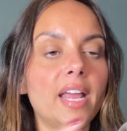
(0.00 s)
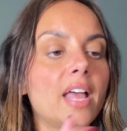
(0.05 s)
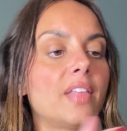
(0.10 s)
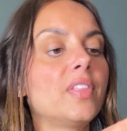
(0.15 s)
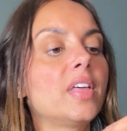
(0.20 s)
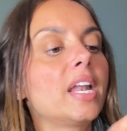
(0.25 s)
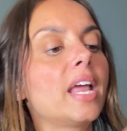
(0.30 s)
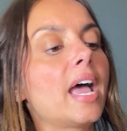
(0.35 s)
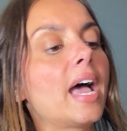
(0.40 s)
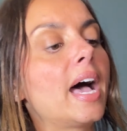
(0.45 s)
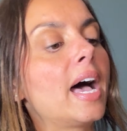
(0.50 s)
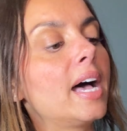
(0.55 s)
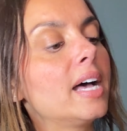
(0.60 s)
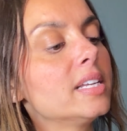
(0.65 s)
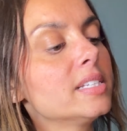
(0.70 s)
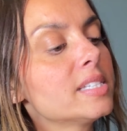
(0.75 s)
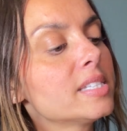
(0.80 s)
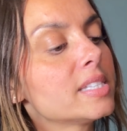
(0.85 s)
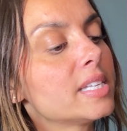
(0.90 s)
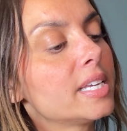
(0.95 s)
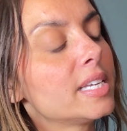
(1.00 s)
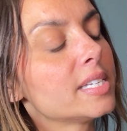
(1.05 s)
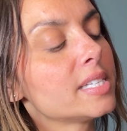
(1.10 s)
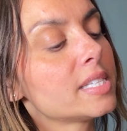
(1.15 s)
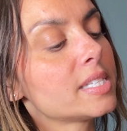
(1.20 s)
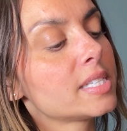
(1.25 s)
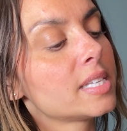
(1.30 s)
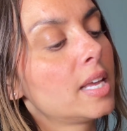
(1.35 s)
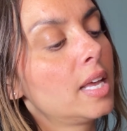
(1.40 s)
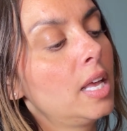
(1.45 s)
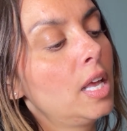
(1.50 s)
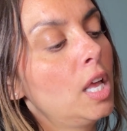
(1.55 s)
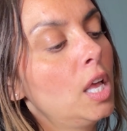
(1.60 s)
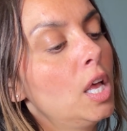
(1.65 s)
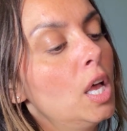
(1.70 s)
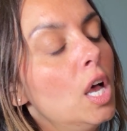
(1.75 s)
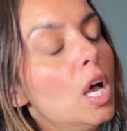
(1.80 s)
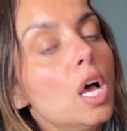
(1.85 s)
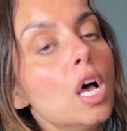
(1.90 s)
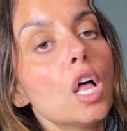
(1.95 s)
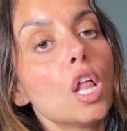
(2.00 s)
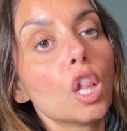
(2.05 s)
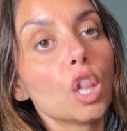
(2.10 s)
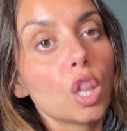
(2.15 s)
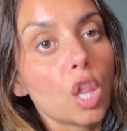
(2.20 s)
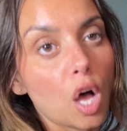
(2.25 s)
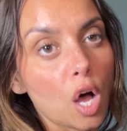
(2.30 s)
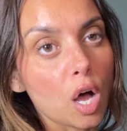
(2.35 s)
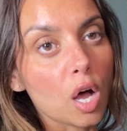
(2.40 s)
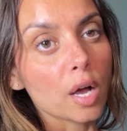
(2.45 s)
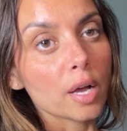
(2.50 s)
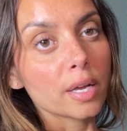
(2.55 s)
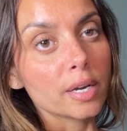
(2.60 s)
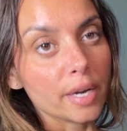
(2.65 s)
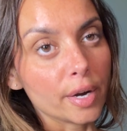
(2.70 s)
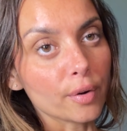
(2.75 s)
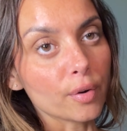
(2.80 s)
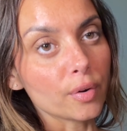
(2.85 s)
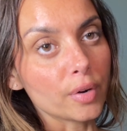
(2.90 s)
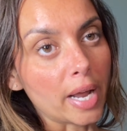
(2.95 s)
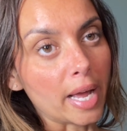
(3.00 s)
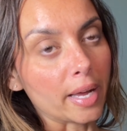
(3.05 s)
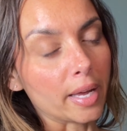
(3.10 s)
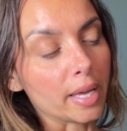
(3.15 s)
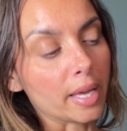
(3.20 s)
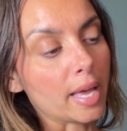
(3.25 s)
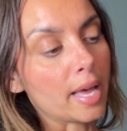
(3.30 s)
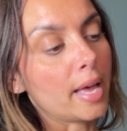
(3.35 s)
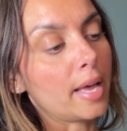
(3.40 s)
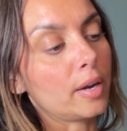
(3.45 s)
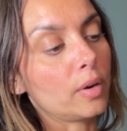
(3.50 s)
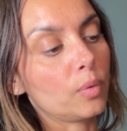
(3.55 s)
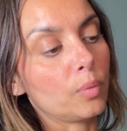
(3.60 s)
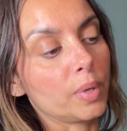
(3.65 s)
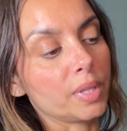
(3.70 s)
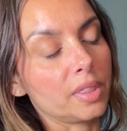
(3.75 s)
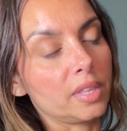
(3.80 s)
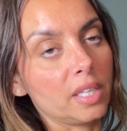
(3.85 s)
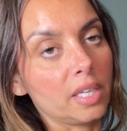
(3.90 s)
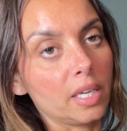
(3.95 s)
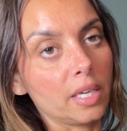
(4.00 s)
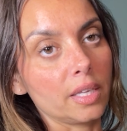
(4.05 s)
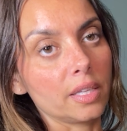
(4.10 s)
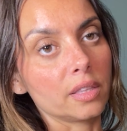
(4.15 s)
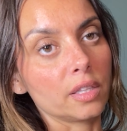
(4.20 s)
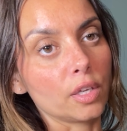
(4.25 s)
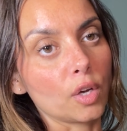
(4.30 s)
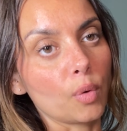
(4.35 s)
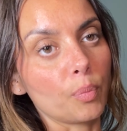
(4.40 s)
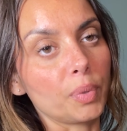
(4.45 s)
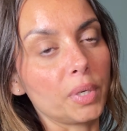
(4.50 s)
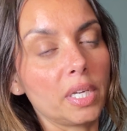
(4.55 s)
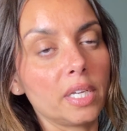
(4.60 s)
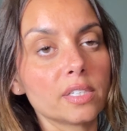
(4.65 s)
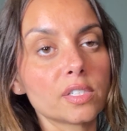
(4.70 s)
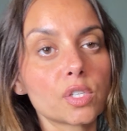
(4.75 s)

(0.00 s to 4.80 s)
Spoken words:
And then it has this long narrow neck again with the opening.